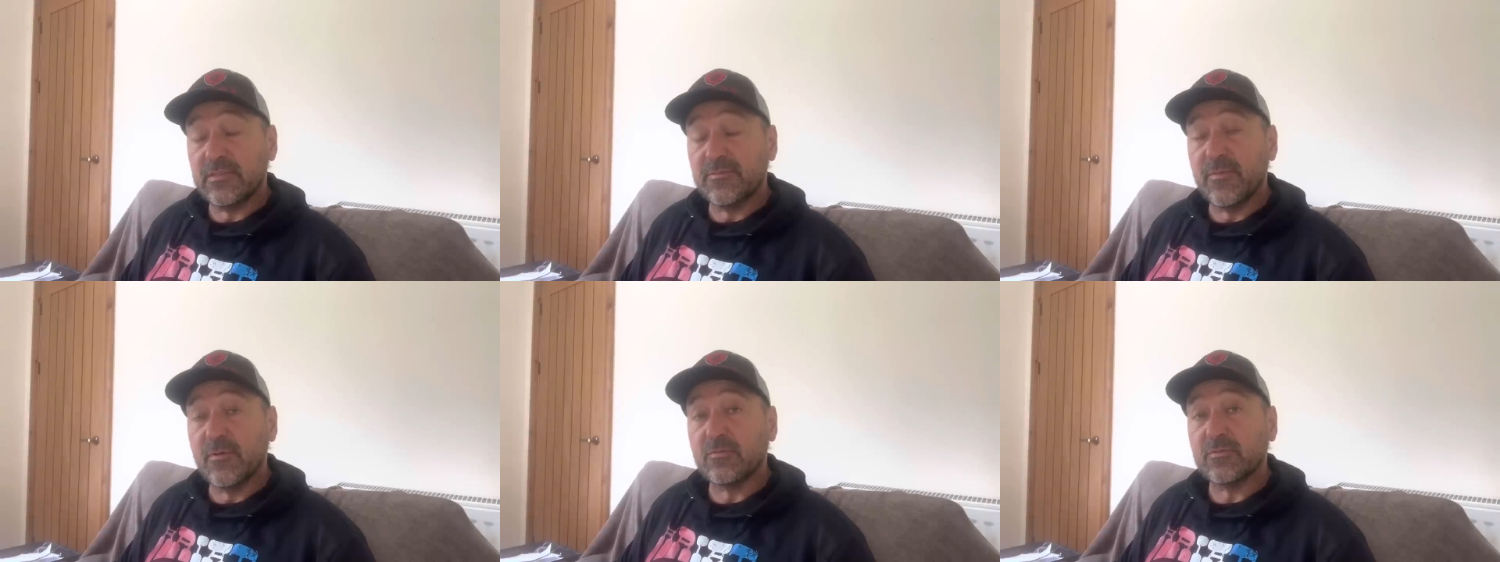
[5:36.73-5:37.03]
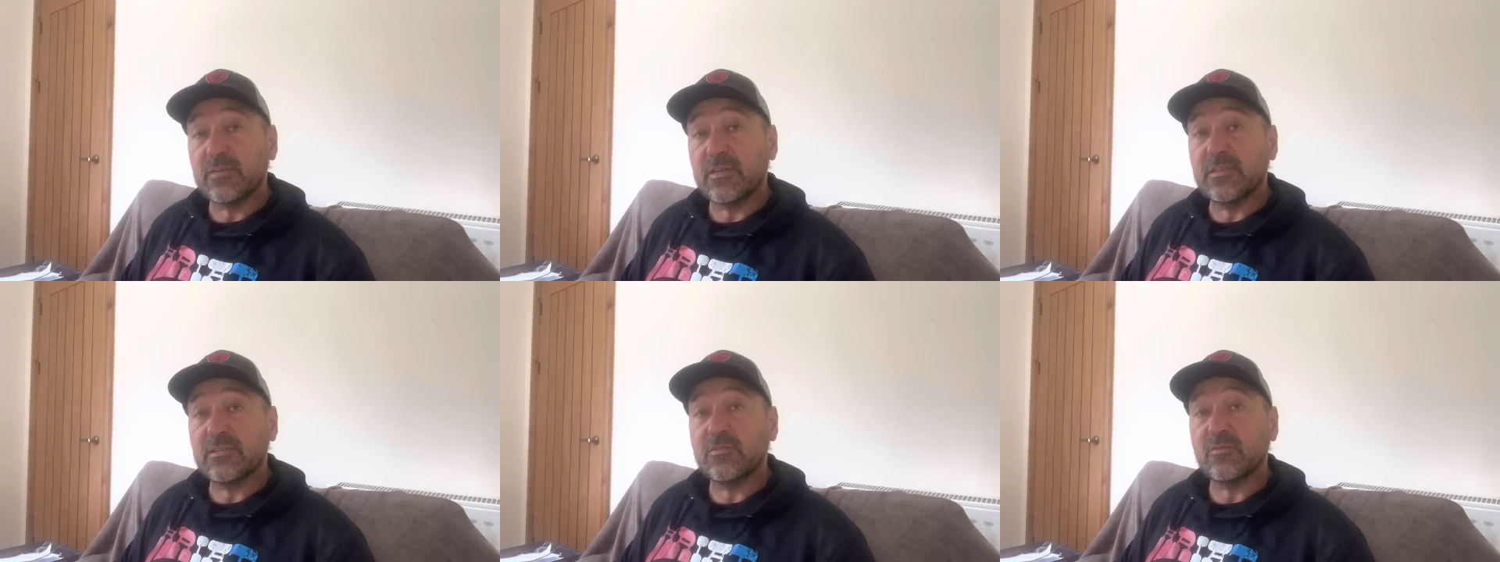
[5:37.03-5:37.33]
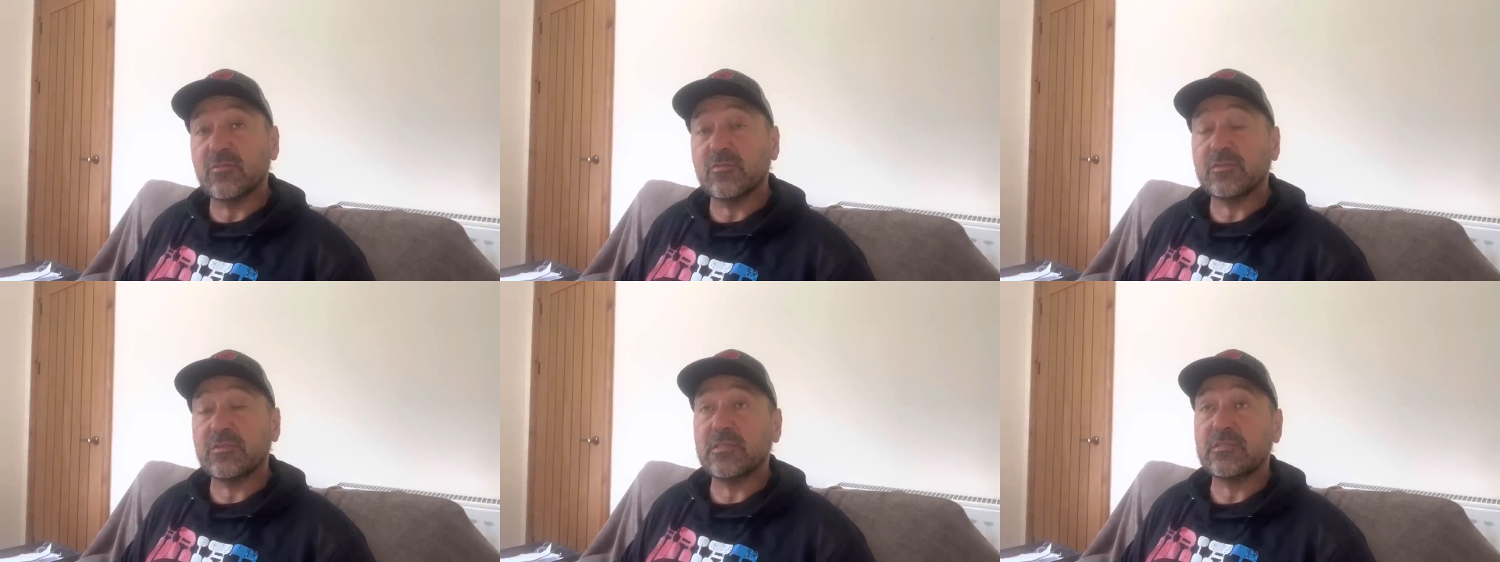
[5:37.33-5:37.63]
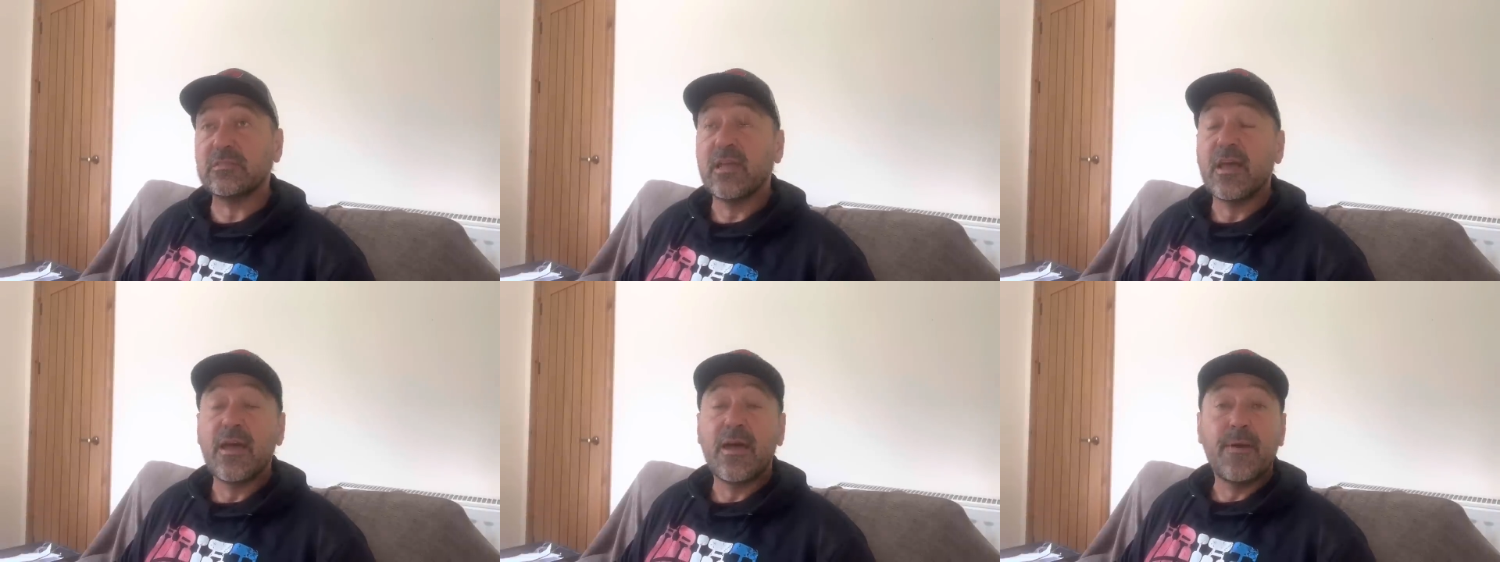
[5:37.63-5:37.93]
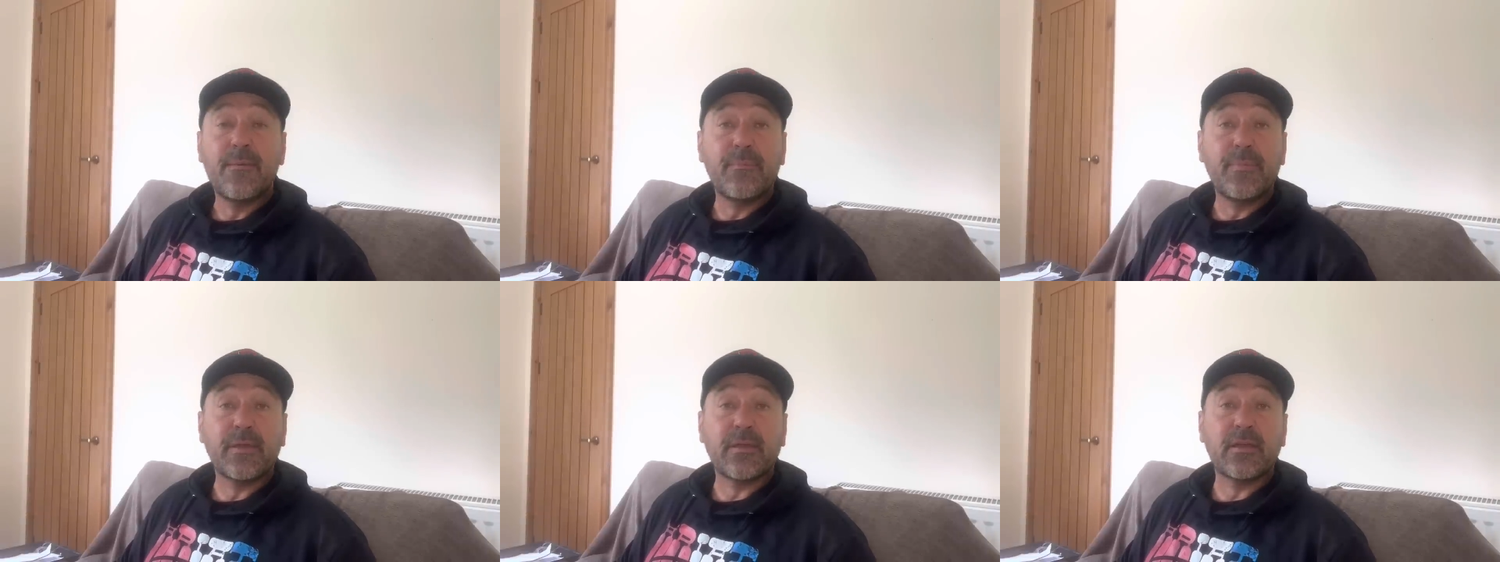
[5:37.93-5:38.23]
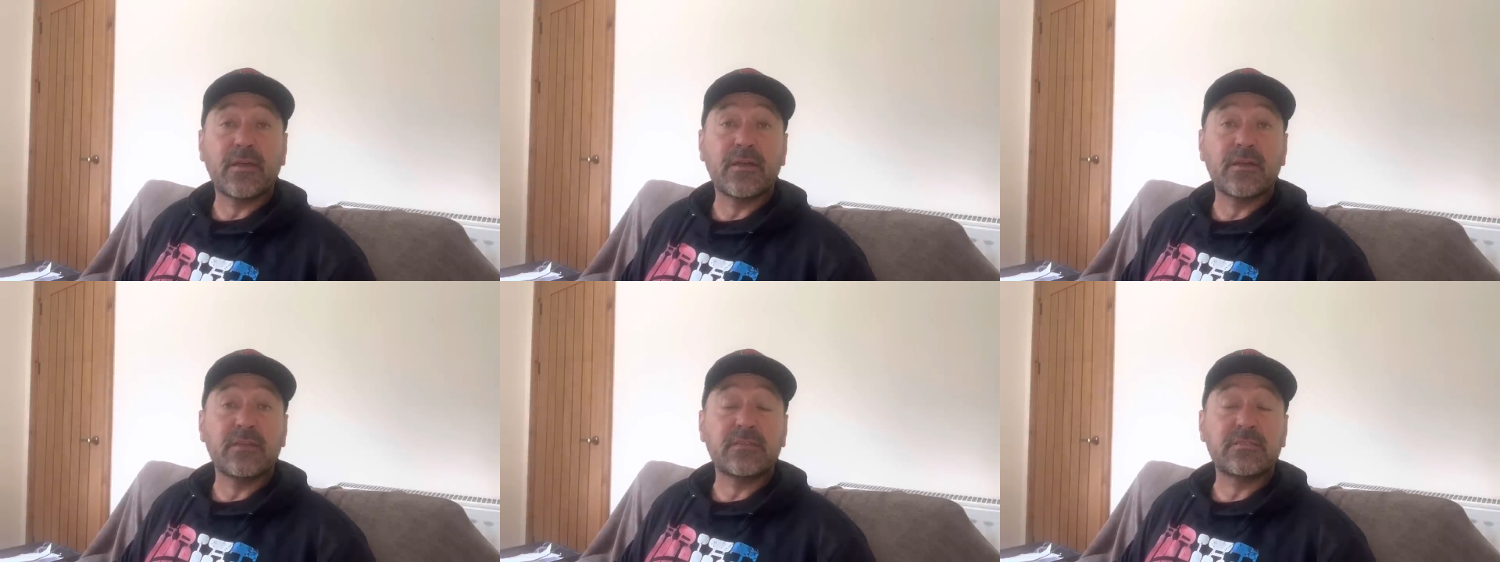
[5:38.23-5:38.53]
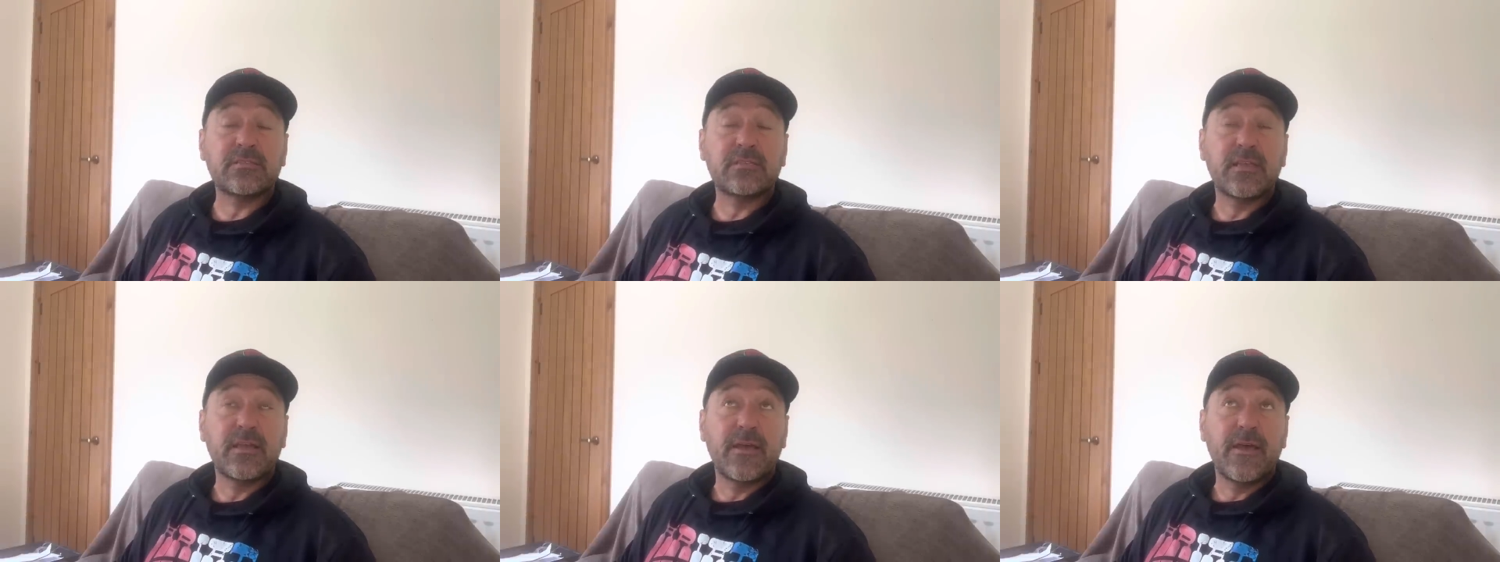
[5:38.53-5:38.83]
Maltese horses
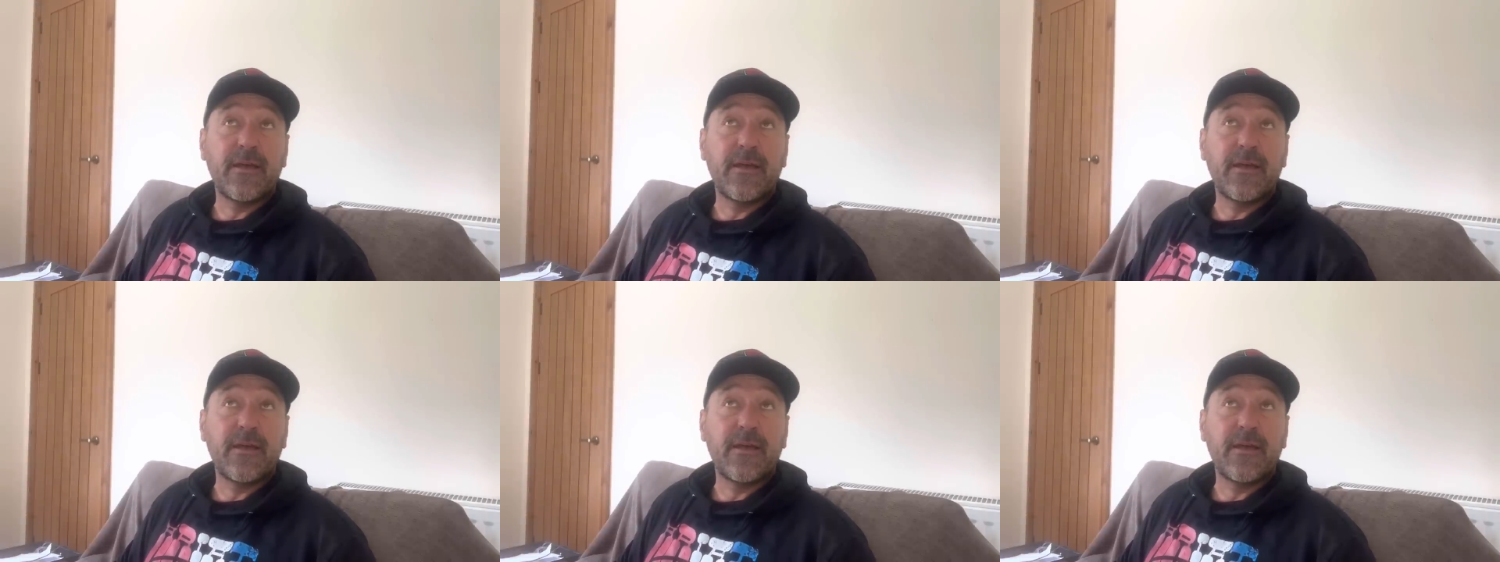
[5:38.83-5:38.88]
because